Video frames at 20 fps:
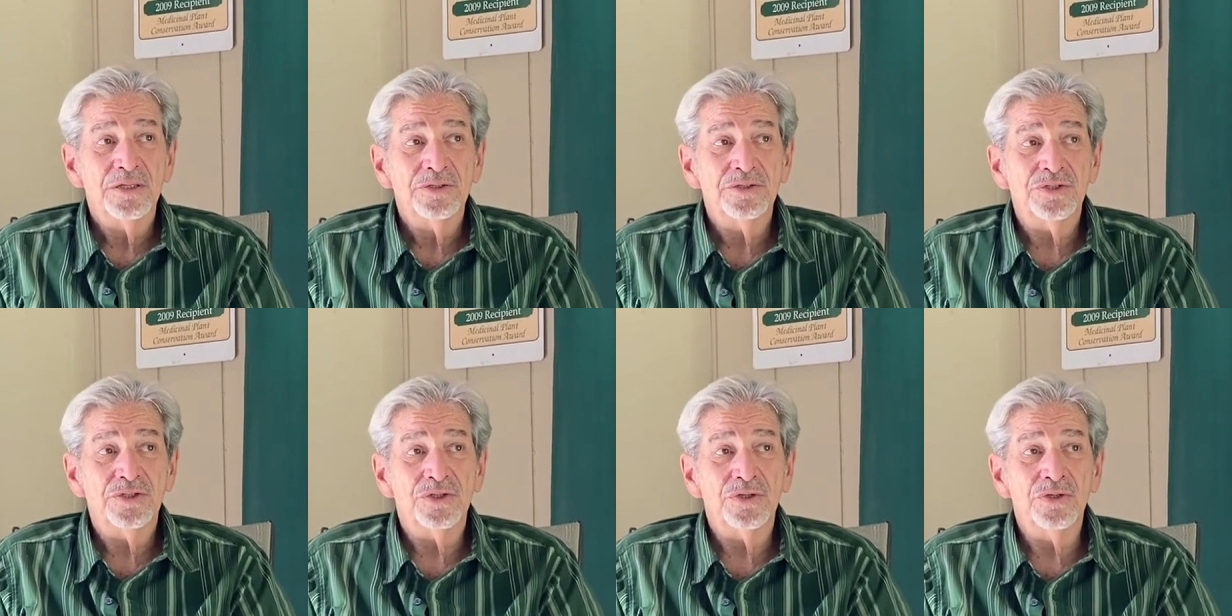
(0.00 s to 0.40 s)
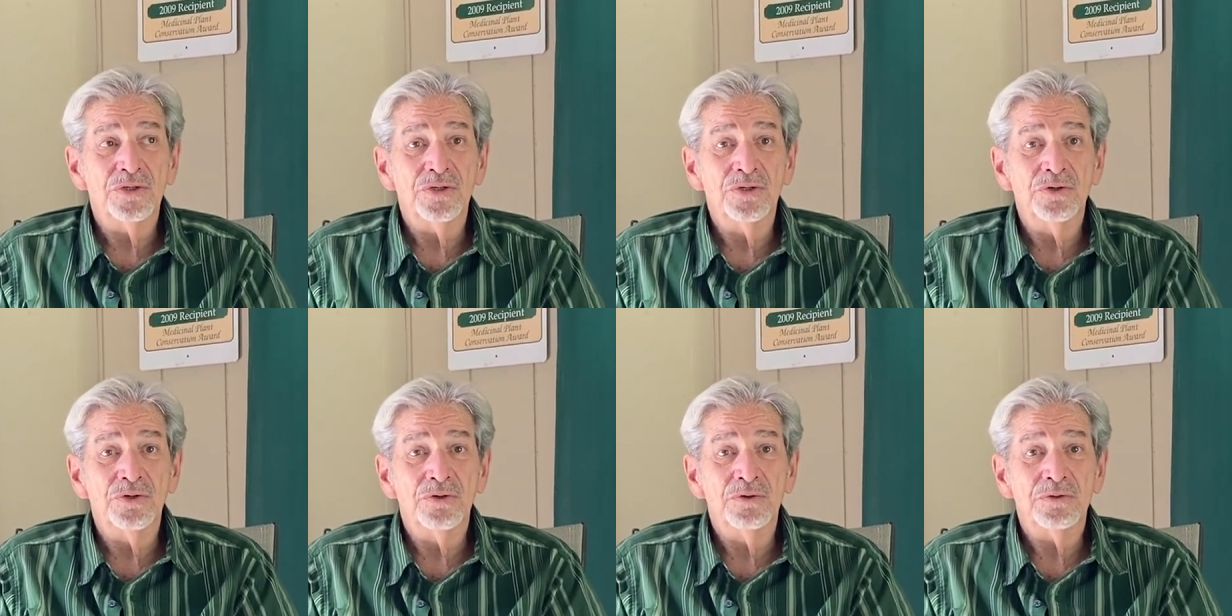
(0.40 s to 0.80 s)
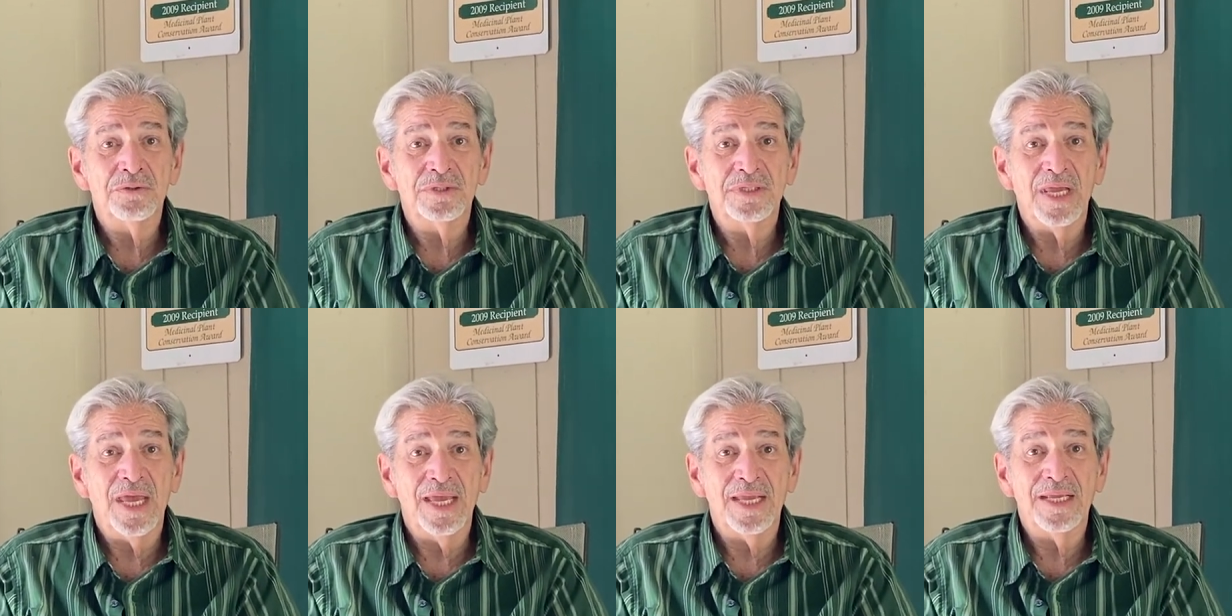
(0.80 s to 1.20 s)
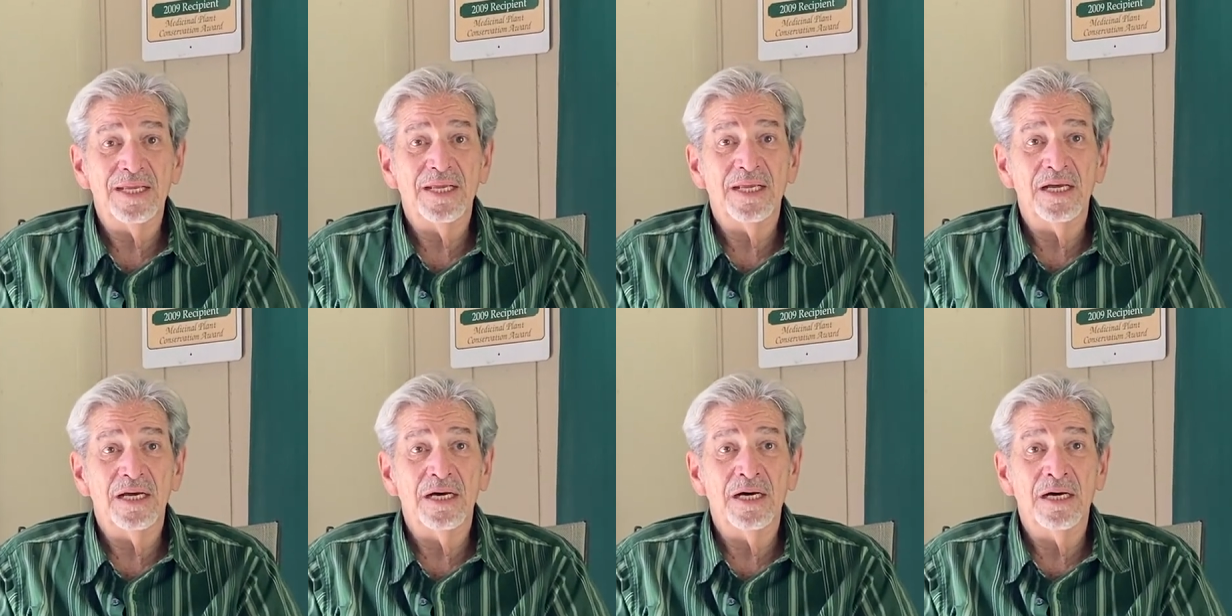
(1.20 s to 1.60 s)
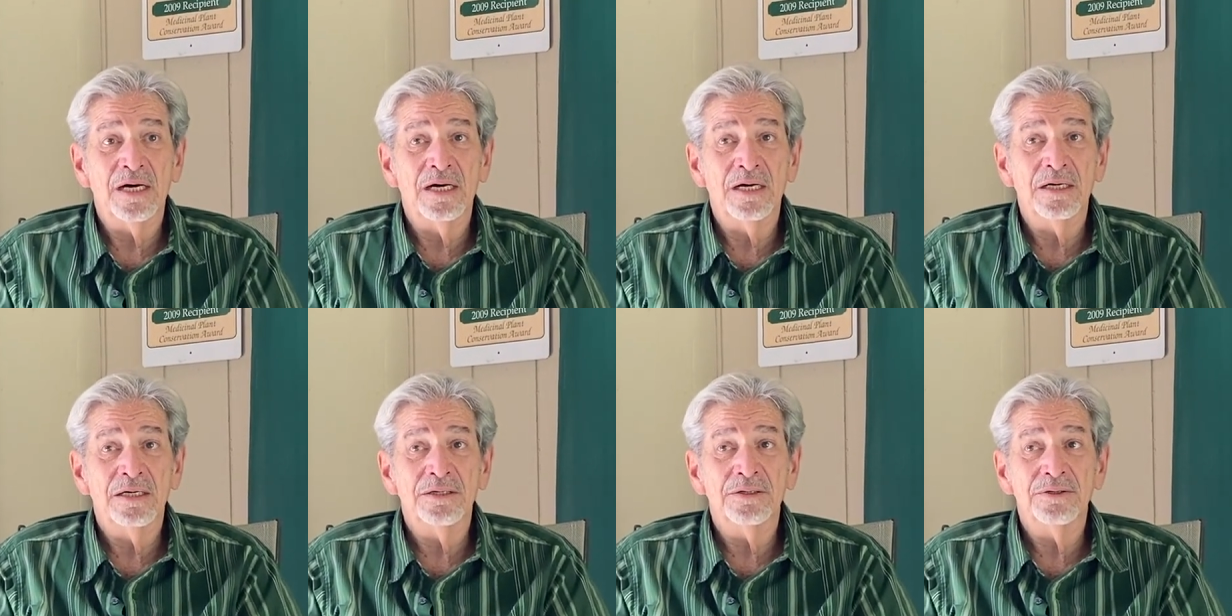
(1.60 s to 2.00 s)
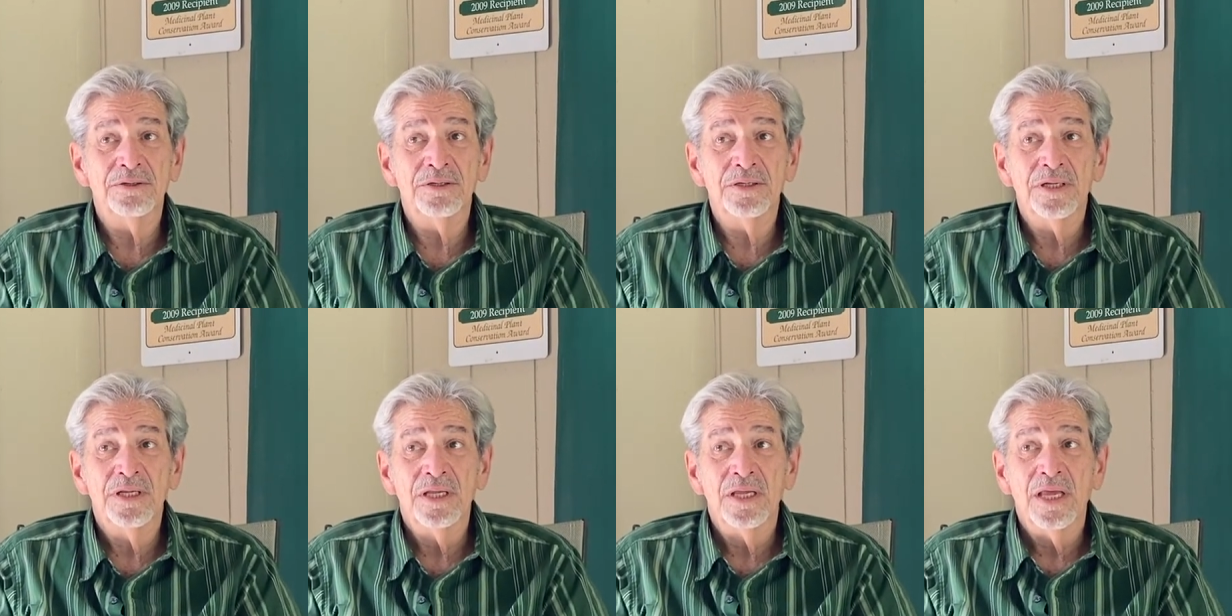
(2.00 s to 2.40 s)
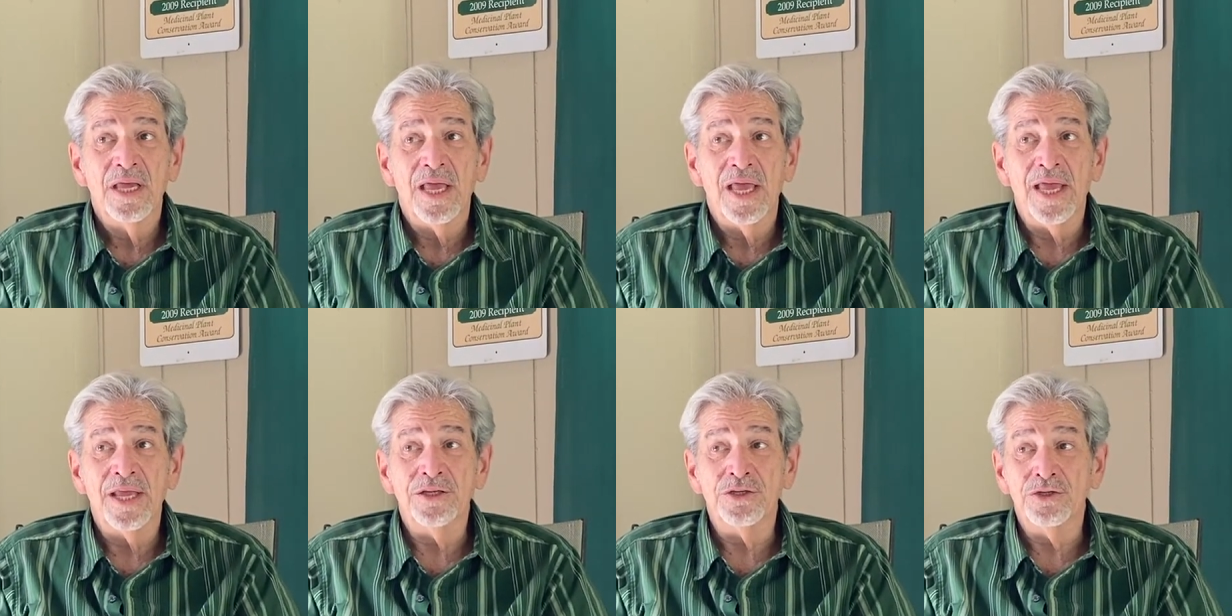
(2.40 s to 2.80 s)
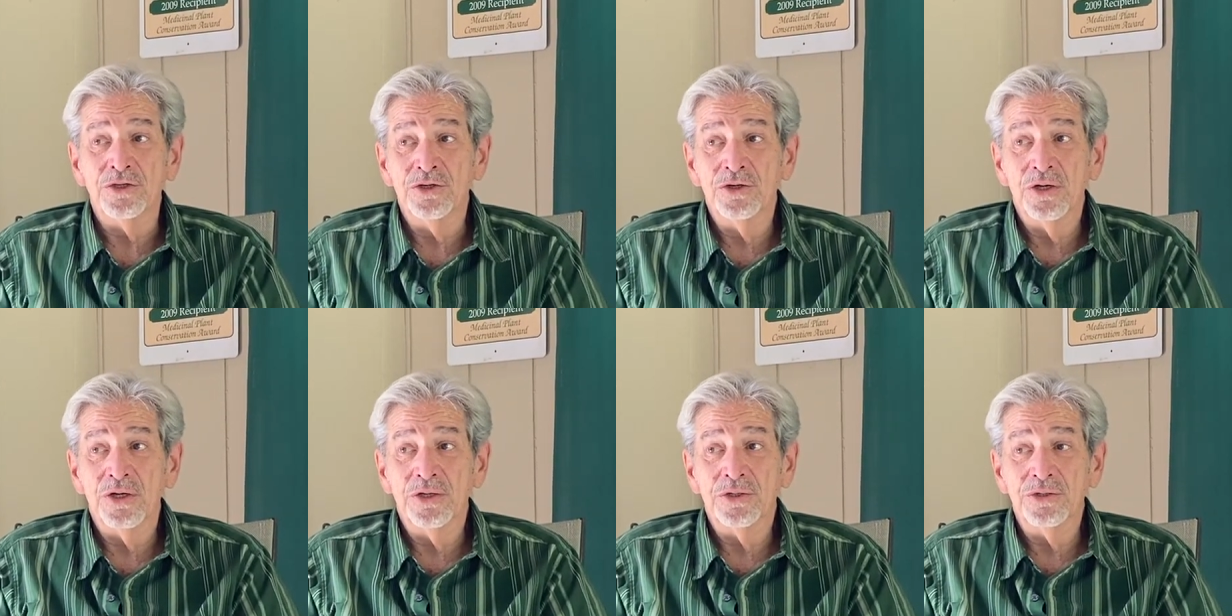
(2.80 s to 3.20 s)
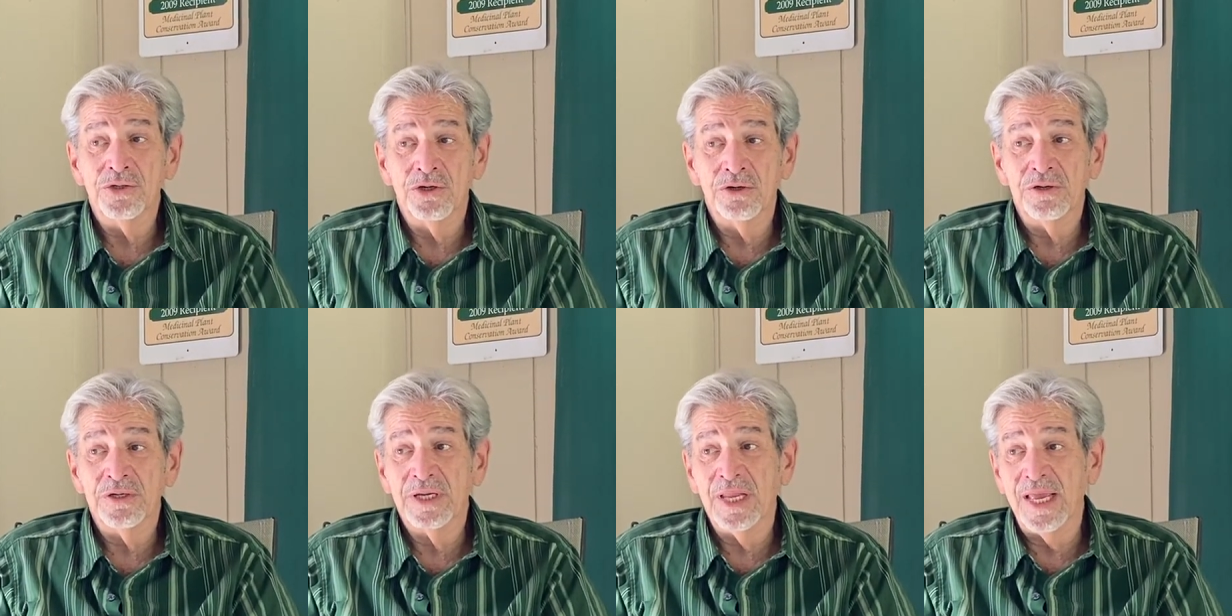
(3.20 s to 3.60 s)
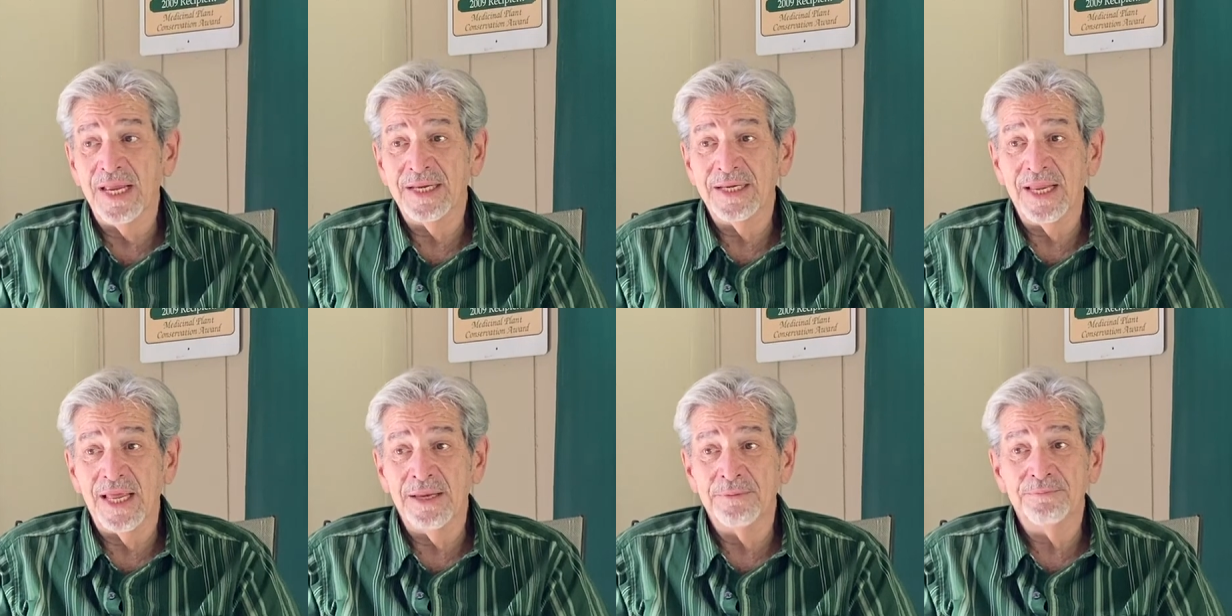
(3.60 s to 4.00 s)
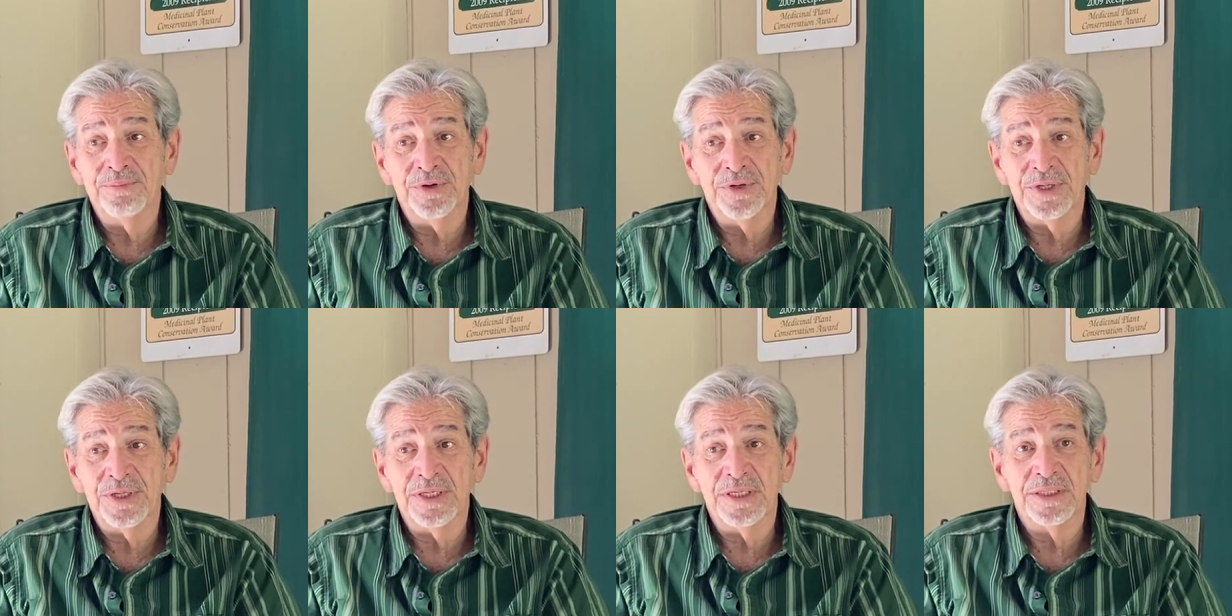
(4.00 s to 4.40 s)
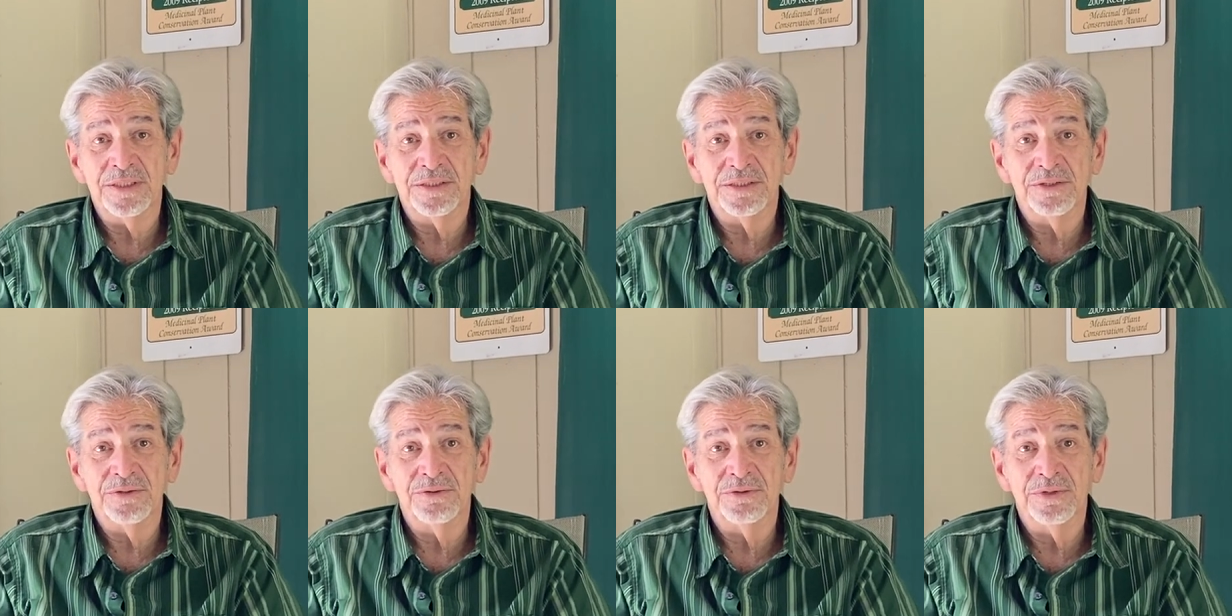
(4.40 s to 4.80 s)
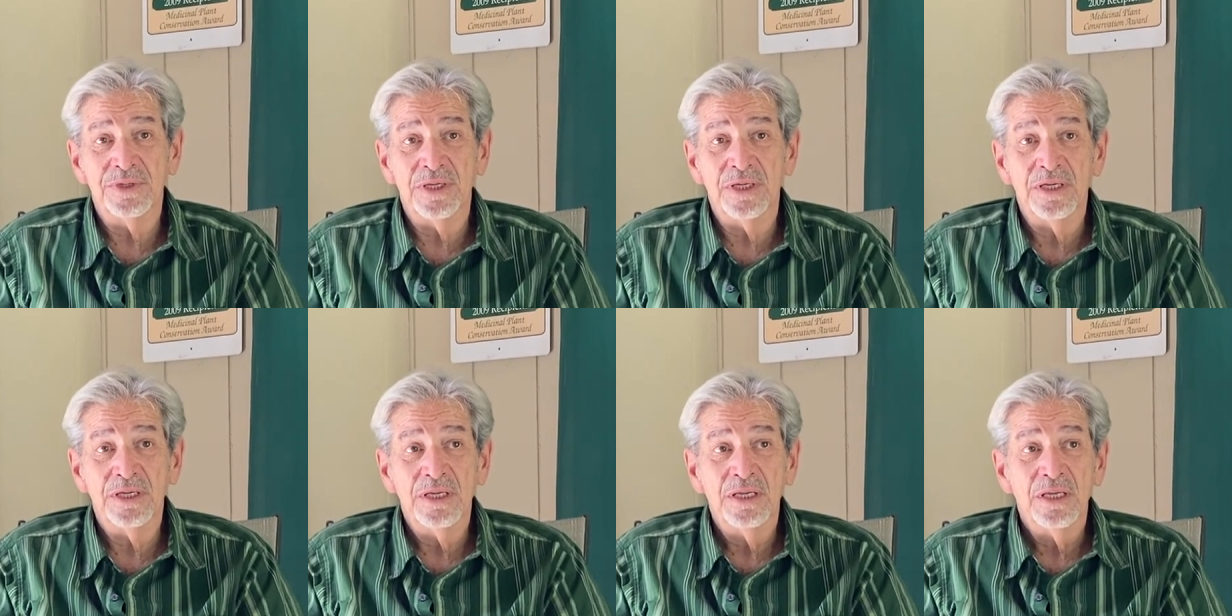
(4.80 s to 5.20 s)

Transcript: to take and urinate and put it into the